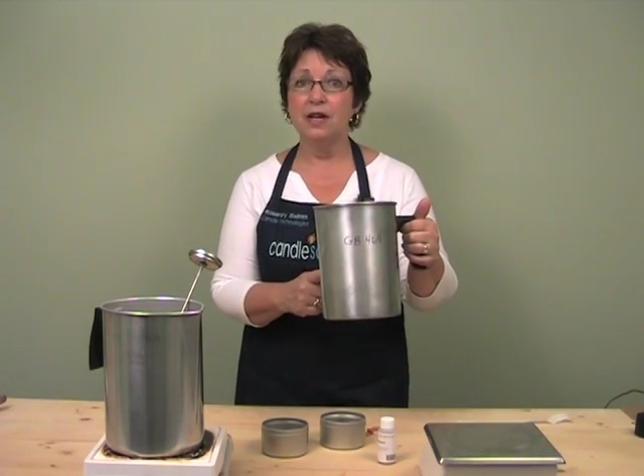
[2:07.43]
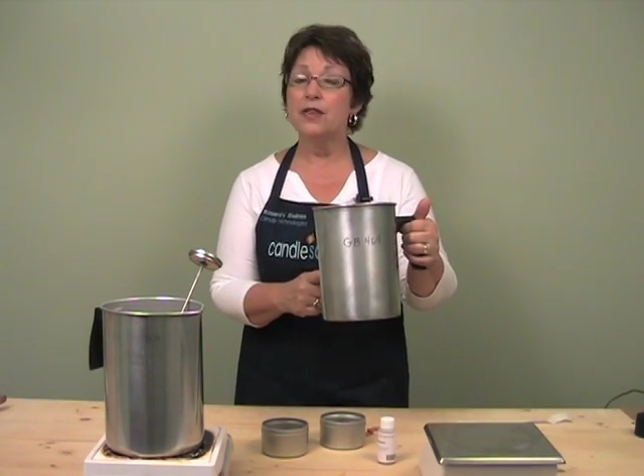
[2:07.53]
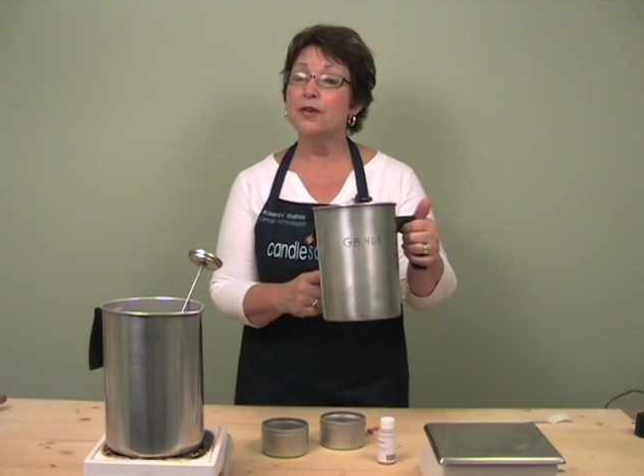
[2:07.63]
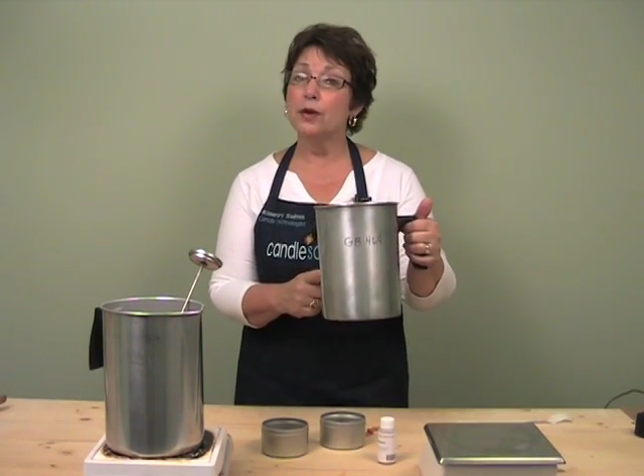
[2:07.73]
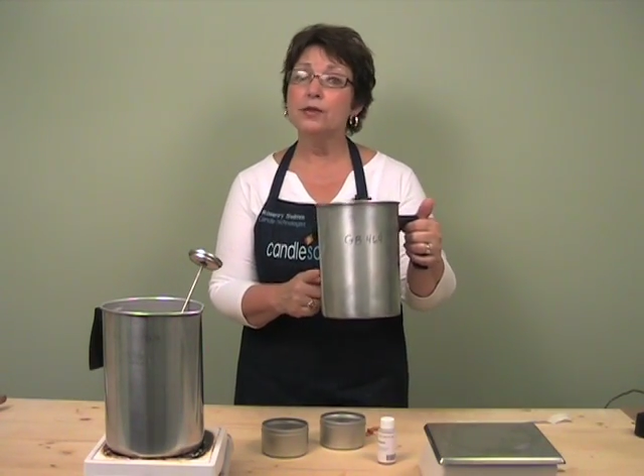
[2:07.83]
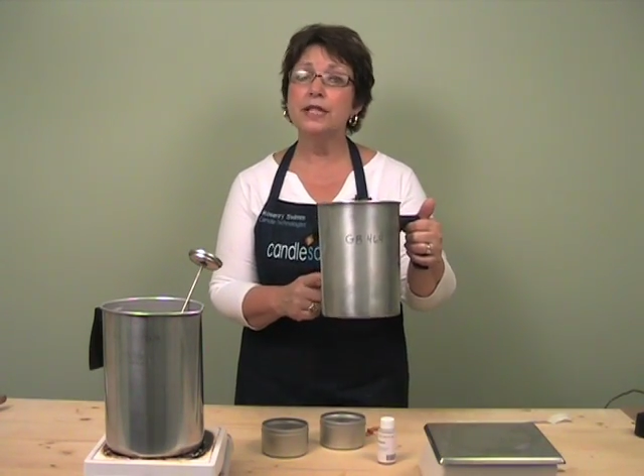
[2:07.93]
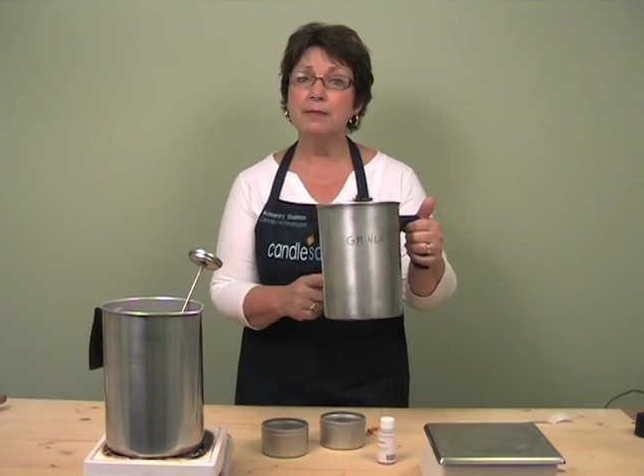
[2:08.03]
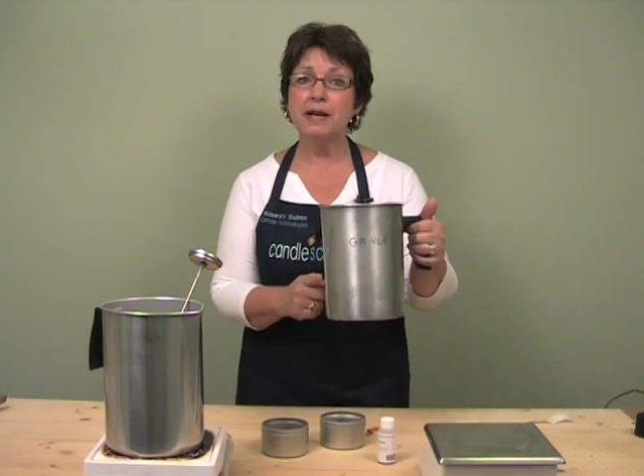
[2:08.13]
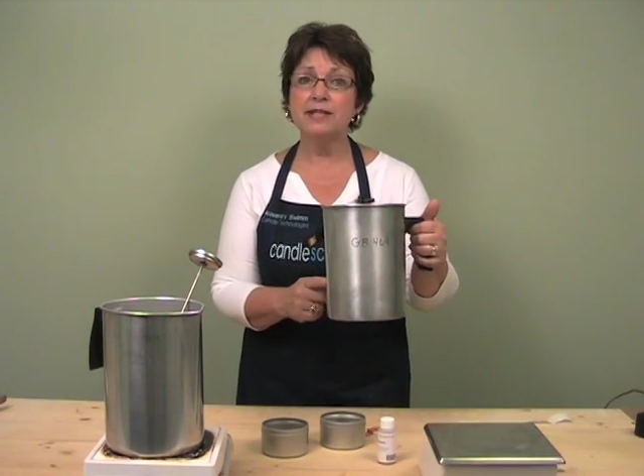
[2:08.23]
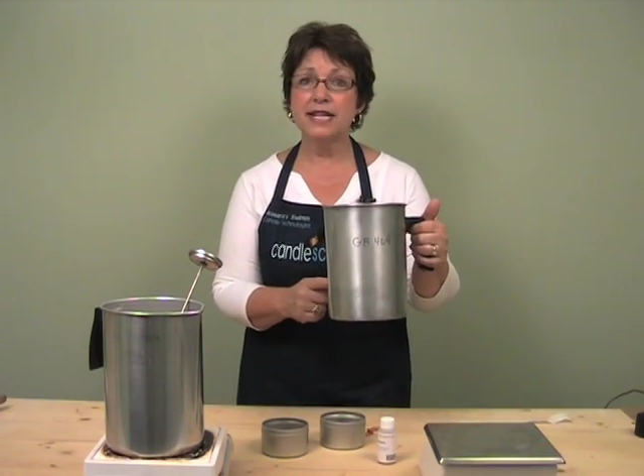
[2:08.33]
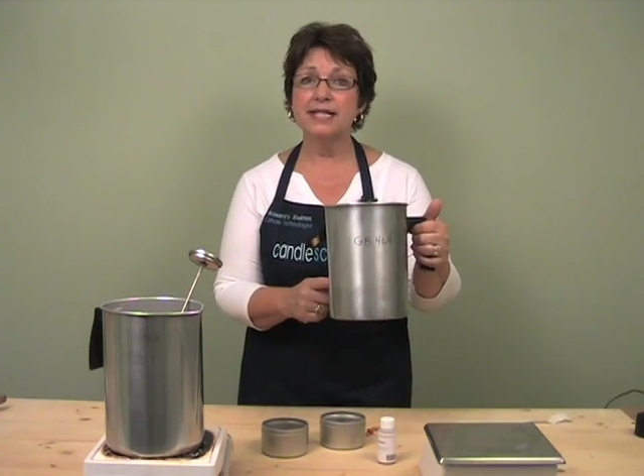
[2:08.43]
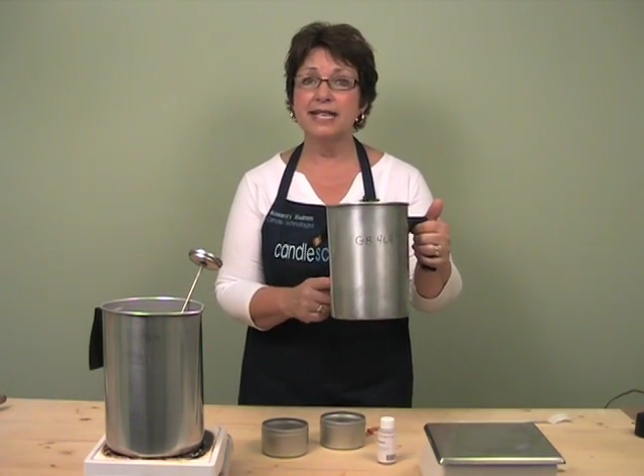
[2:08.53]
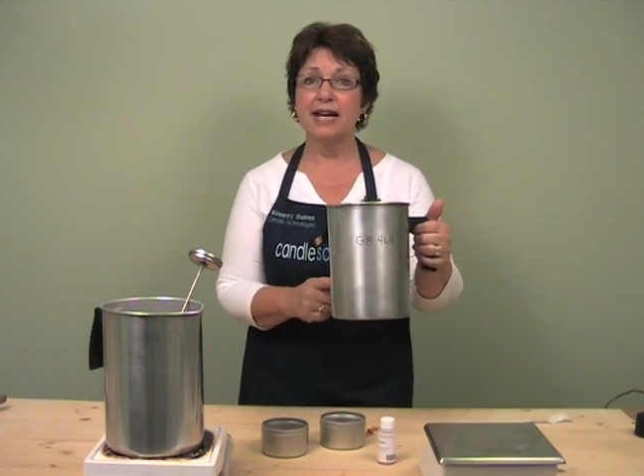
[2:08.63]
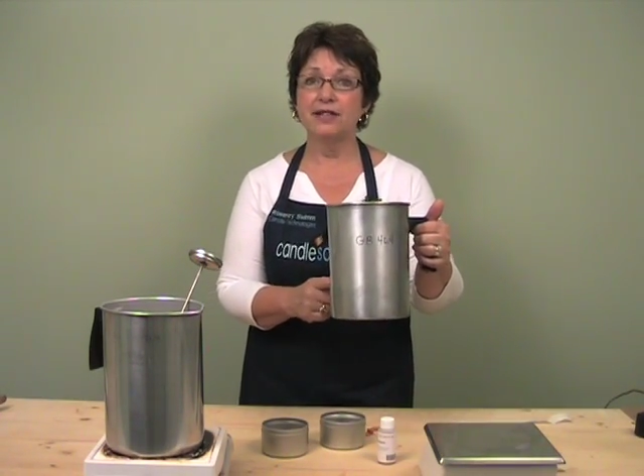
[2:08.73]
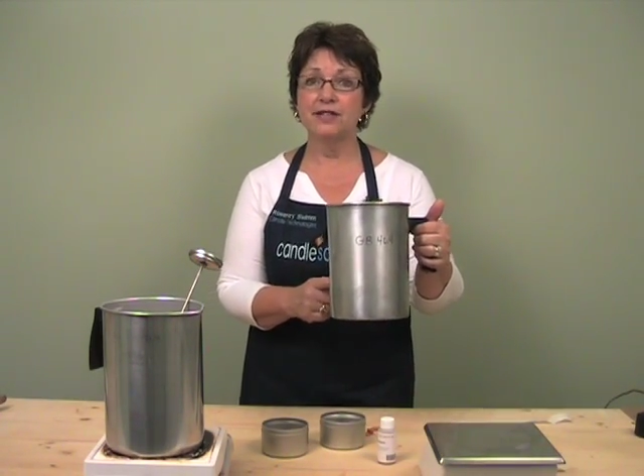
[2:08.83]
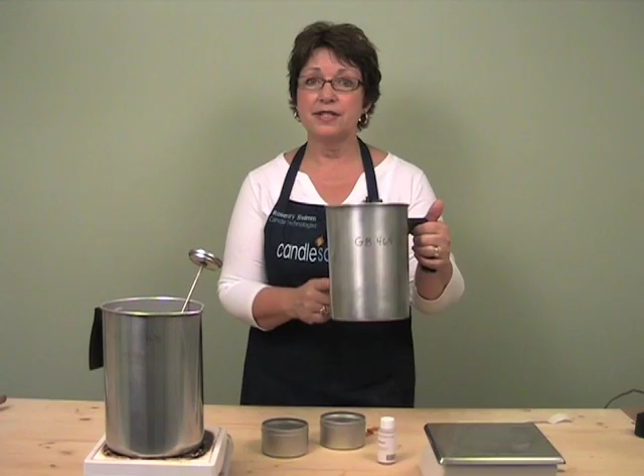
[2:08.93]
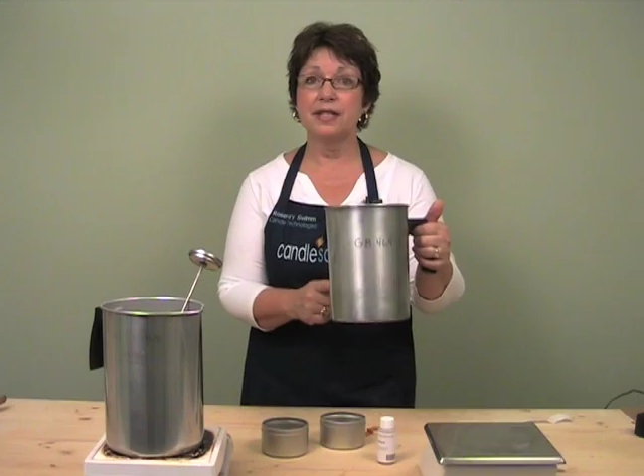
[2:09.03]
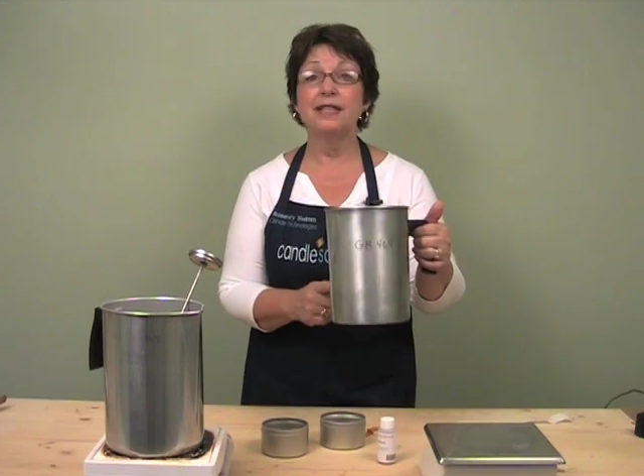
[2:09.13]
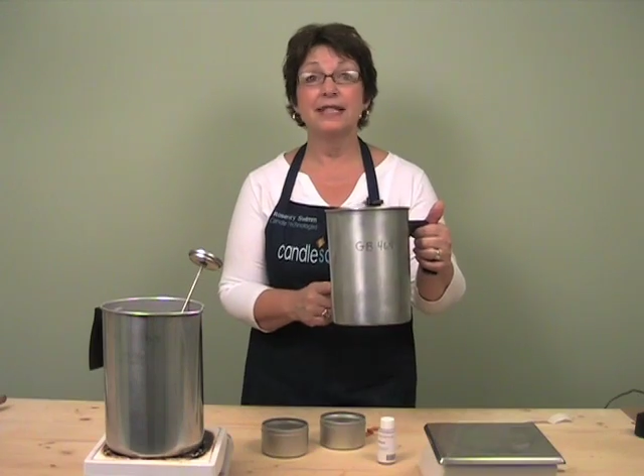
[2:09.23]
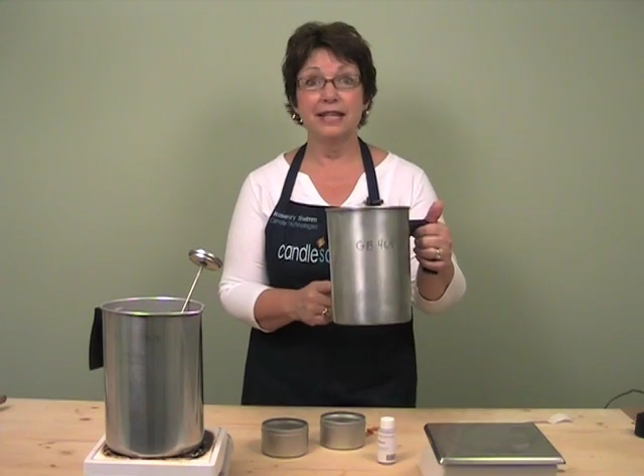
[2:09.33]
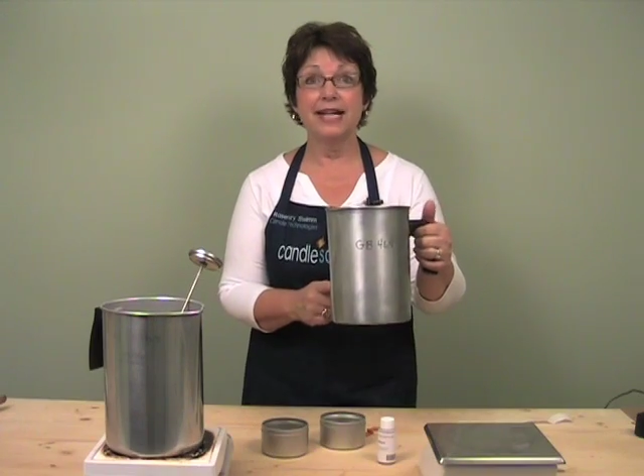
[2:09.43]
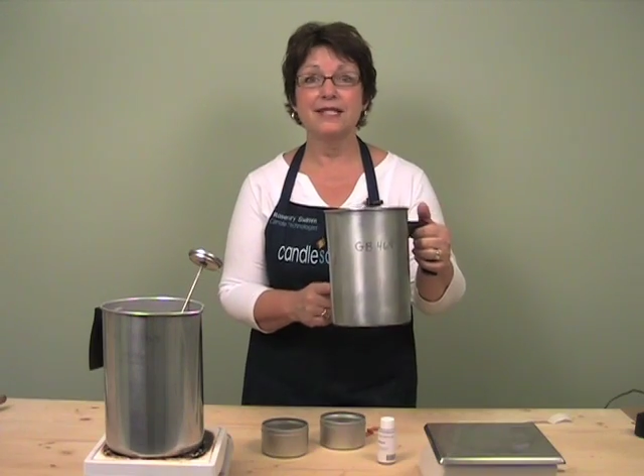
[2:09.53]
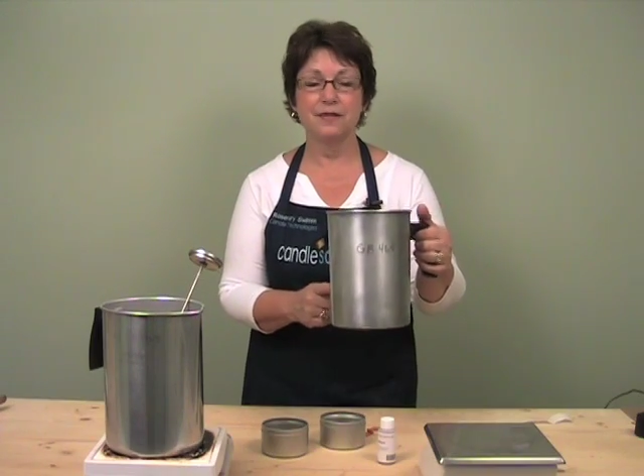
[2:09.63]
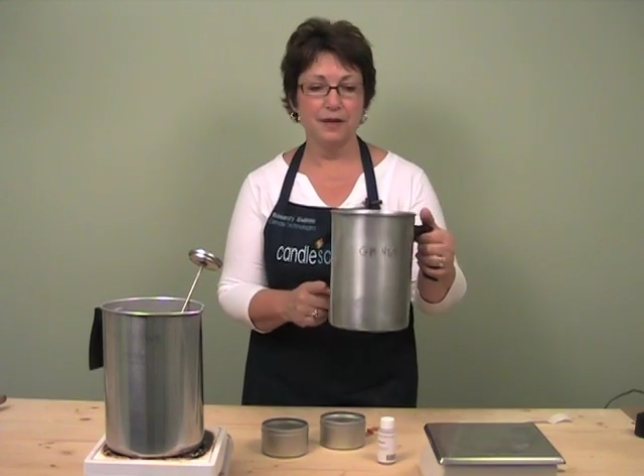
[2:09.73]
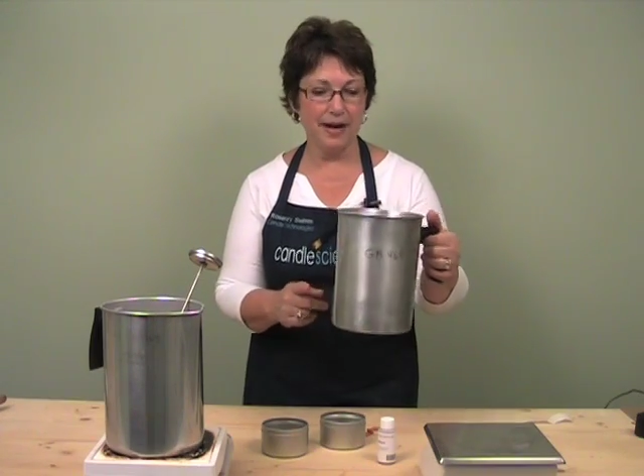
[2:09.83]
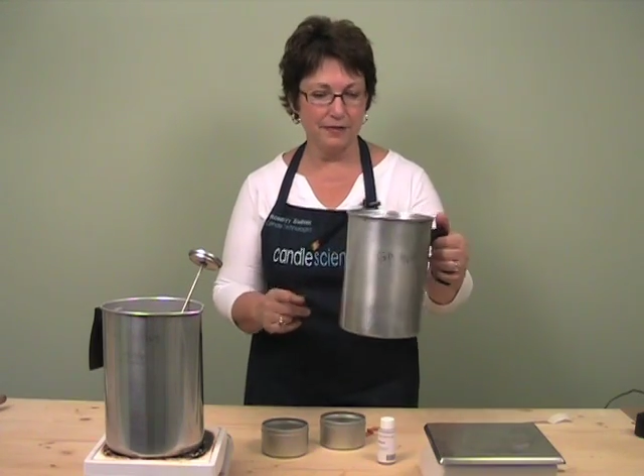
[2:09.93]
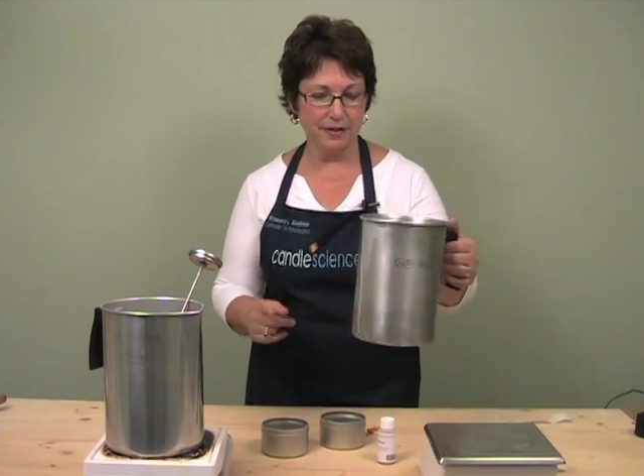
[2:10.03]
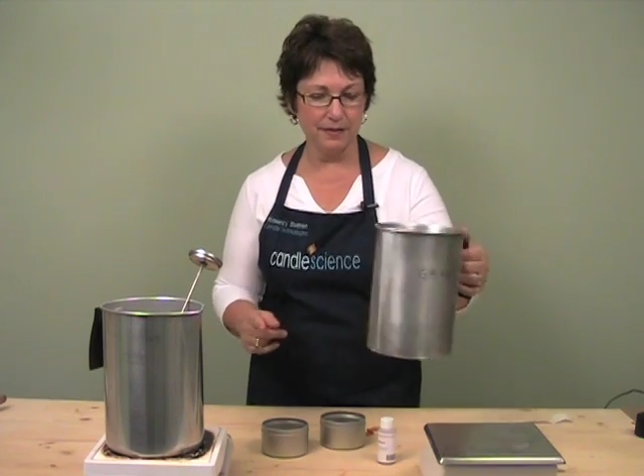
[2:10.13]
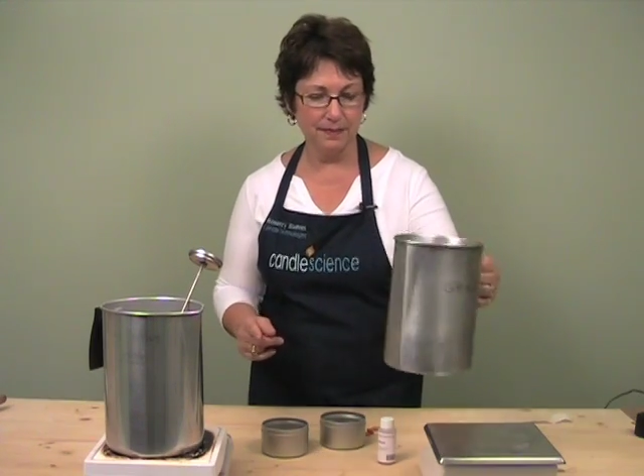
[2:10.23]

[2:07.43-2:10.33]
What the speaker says: They're only about $10 and they last forever.